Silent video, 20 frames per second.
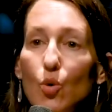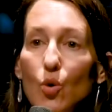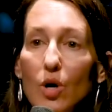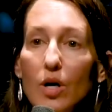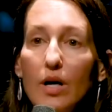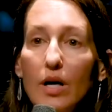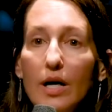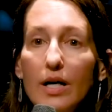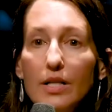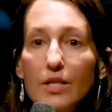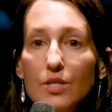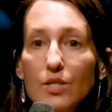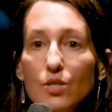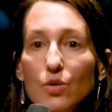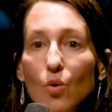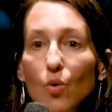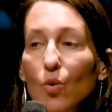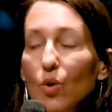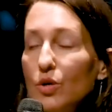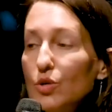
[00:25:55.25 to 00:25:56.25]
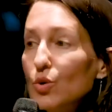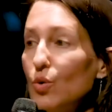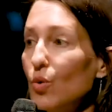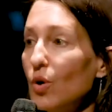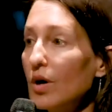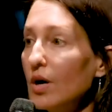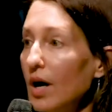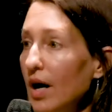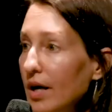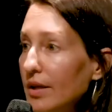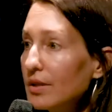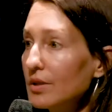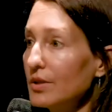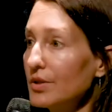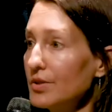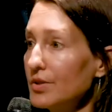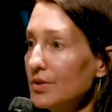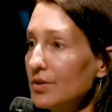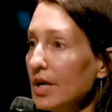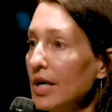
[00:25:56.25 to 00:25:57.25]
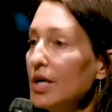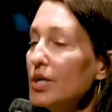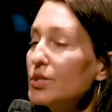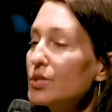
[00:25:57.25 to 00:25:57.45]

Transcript: toward us or toward others.